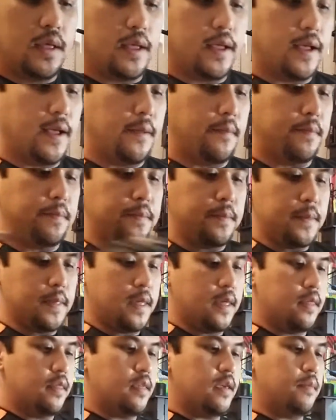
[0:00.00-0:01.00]
The
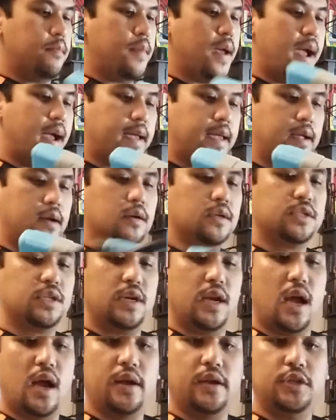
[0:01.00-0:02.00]
back here is a
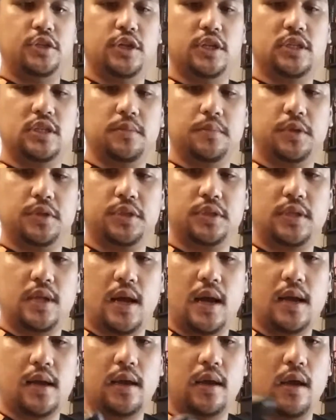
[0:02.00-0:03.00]
non-adjustable
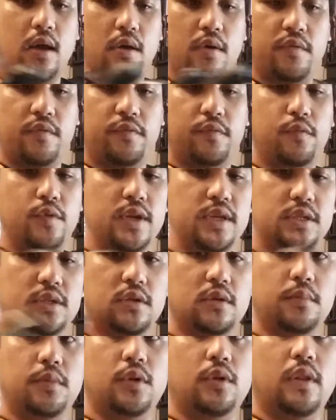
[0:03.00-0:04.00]
stock of
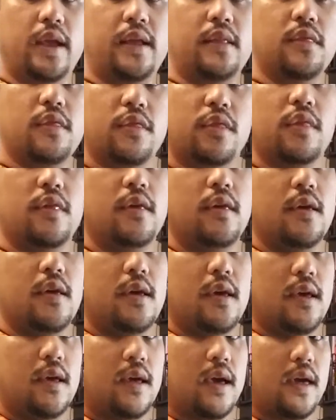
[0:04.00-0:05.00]
reasonable length.
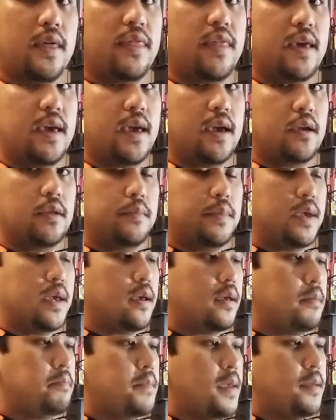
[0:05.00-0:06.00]
I think it could
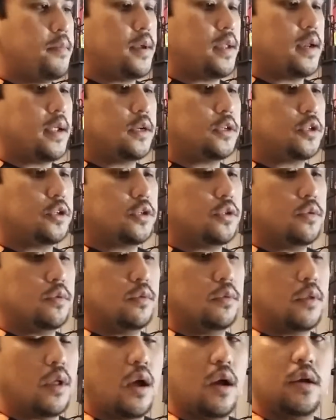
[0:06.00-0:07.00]
be maybe an inch or two
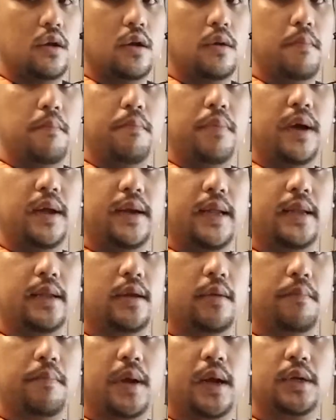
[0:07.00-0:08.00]
longer, but in
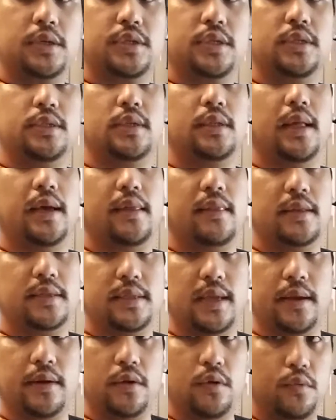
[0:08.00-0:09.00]
comparison to like the
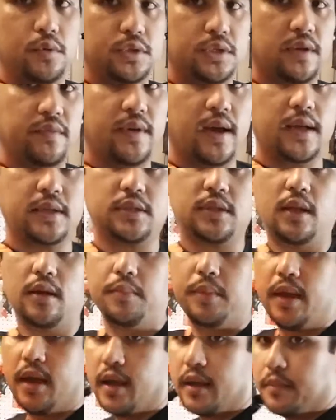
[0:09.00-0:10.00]
Sentinel, which I've got
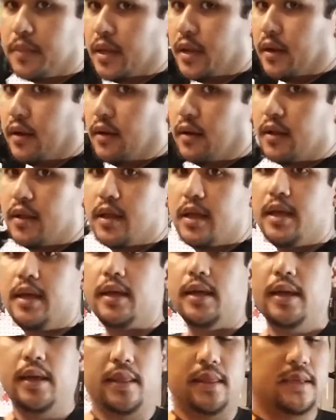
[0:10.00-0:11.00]
slung behind me here,
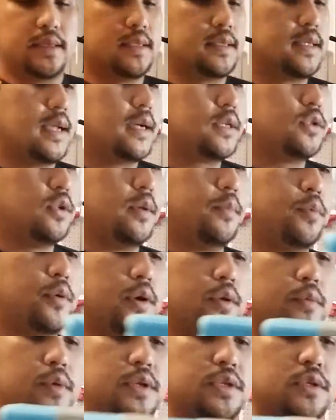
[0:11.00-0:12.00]
this is actually
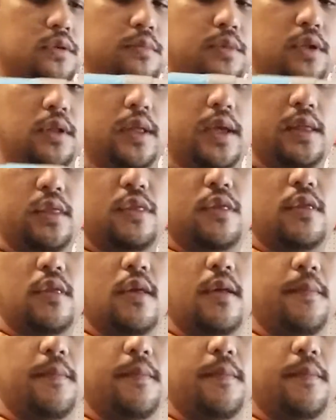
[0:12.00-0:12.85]
pretty reasonable length